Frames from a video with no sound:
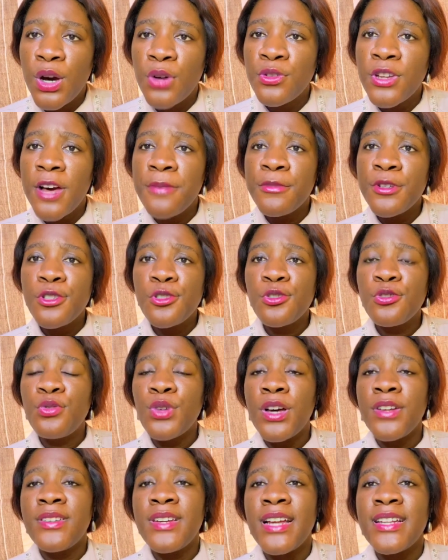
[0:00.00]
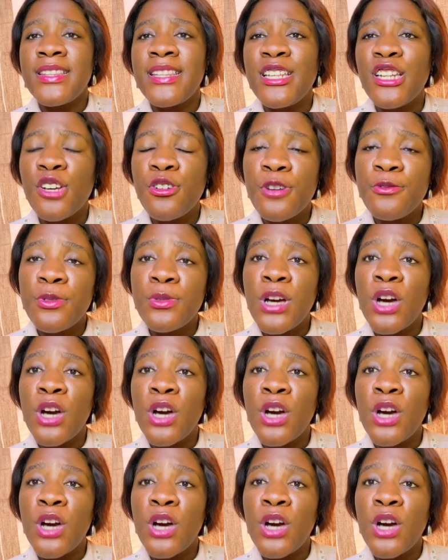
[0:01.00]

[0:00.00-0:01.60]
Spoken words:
I'm not going to do that then. I'm